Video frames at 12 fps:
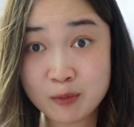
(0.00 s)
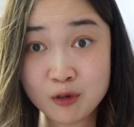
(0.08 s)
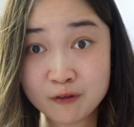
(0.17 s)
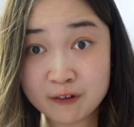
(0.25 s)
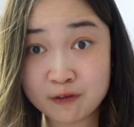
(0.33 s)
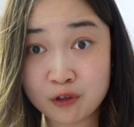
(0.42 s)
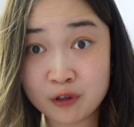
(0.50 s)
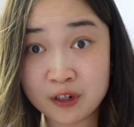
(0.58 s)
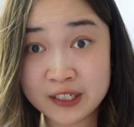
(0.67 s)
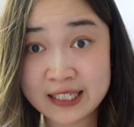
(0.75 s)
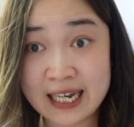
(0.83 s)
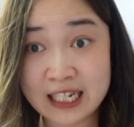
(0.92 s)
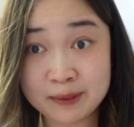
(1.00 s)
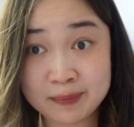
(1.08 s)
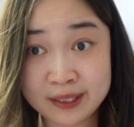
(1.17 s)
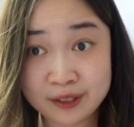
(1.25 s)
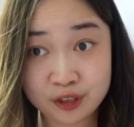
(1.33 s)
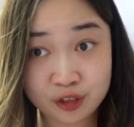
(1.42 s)
move, of course, has
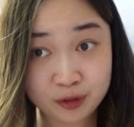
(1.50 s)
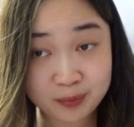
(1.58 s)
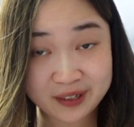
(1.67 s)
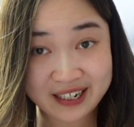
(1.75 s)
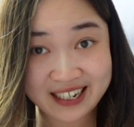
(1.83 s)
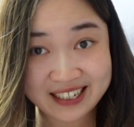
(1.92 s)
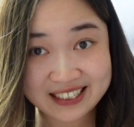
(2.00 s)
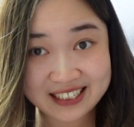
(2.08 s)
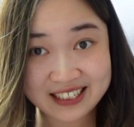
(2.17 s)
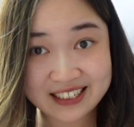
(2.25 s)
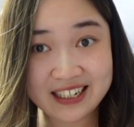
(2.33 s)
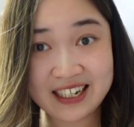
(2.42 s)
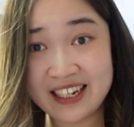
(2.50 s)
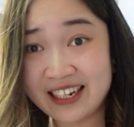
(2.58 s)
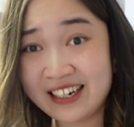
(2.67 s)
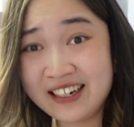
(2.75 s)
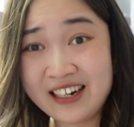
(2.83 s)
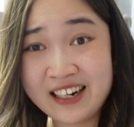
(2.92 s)
been super hectic,
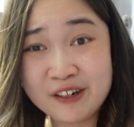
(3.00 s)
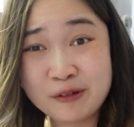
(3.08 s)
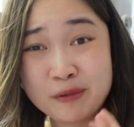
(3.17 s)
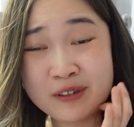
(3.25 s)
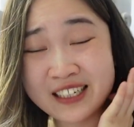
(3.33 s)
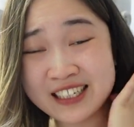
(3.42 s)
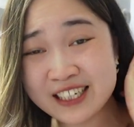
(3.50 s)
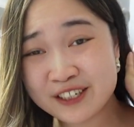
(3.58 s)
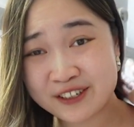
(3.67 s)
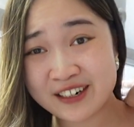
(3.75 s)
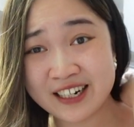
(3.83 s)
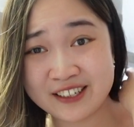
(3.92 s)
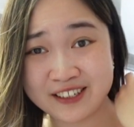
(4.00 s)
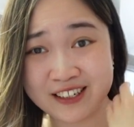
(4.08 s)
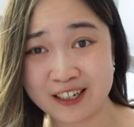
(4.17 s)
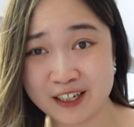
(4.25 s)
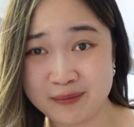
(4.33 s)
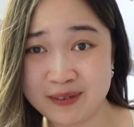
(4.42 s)
and I really tried to
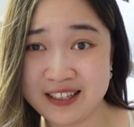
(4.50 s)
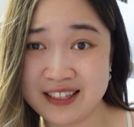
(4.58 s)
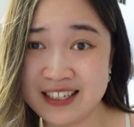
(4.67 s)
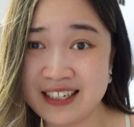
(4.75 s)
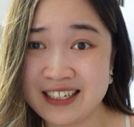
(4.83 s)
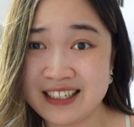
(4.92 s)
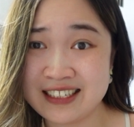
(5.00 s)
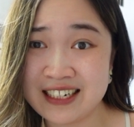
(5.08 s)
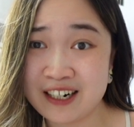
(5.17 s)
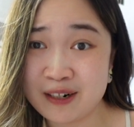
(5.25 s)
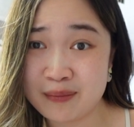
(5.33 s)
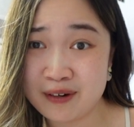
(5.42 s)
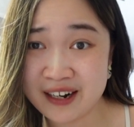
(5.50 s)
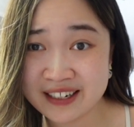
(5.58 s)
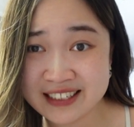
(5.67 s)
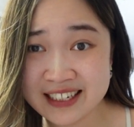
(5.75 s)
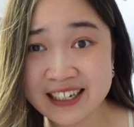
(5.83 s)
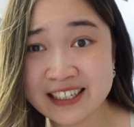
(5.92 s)
document the entire
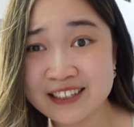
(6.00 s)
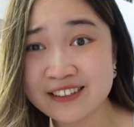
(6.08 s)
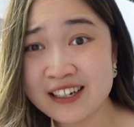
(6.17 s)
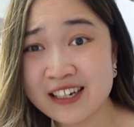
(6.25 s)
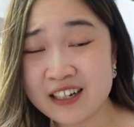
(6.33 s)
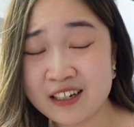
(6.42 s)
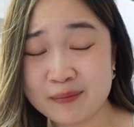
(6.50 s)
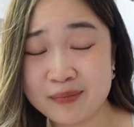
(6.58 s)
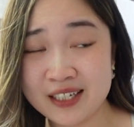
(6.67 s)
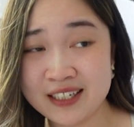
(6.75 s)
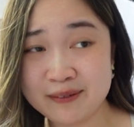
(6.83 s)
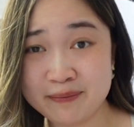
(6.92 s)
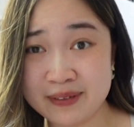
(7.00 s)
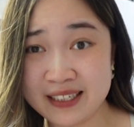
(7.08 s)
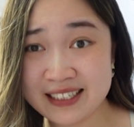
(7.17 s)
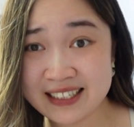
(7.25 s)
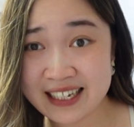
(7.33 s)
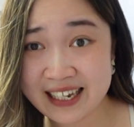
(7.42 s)
process but
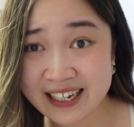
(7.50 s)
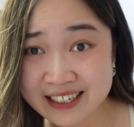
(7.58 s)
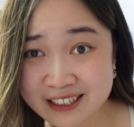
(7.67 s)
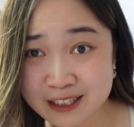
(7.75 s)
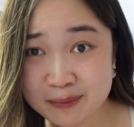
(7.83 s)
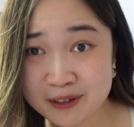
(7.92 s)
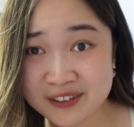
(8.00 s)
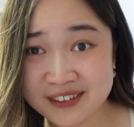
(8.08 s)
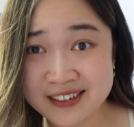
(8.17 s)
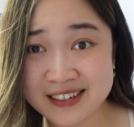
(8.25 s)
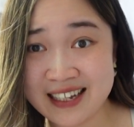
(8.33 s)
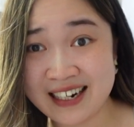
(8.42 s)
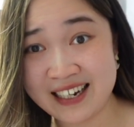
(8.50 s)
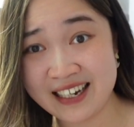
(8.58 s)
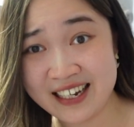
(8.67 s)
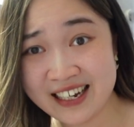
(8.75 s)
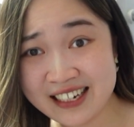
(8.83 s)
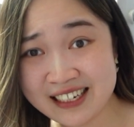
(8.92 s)
being the anxious person that
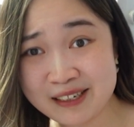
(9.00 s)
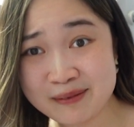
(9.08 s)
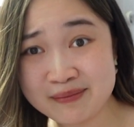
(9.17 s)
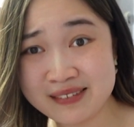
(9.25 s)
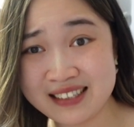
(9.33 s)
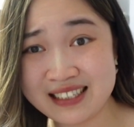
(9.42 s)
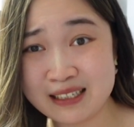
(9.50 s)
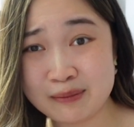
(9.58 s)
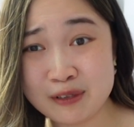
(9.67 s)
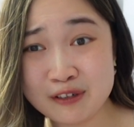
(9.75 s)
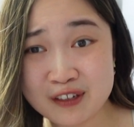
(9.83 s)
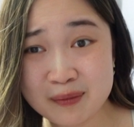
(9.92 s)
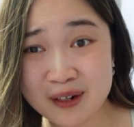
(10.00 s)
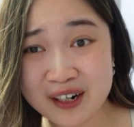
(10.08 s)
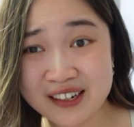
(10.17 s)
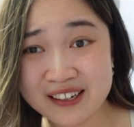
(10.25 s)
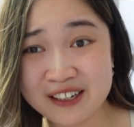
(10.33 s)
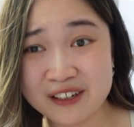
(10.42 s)
I am, the moving
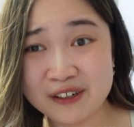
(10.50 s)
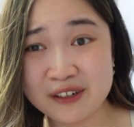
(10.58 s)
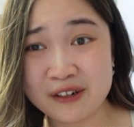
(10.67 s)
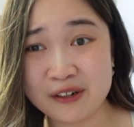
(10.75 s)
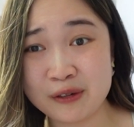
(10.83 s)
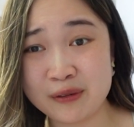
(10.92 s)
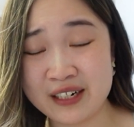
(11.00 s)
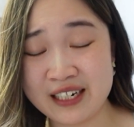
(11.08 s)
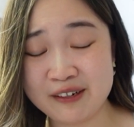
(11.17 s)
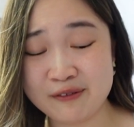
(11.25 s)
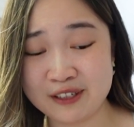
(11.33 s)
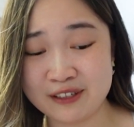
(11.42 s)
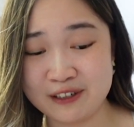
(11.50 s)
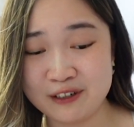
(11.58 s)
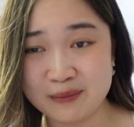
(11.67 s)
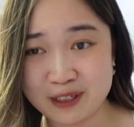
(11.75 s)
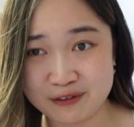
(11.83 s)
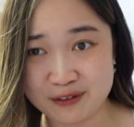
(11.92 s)
part alone already was too
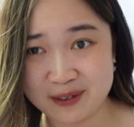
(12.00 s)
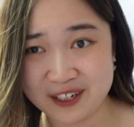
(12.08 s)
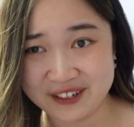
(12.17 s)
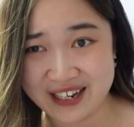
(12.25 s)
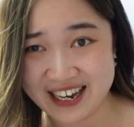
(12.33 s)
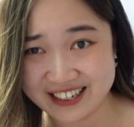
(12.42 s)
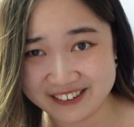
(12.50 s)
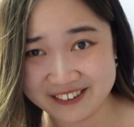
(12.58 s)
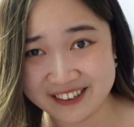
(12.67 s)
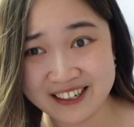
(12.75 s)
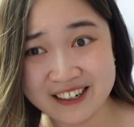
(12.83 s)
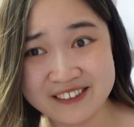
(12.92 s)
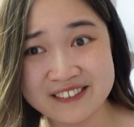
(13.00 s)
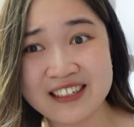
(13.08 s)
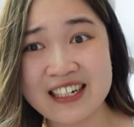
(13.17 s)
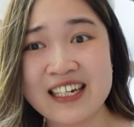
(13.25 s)
much for me to handle alone.